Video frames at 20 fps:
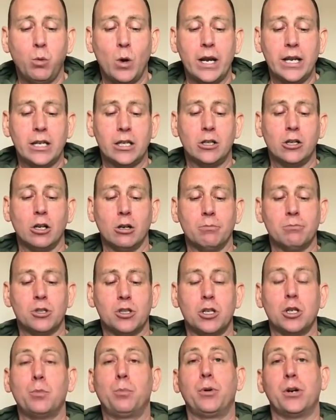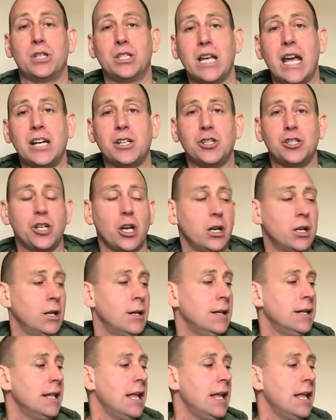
when it comes to protection.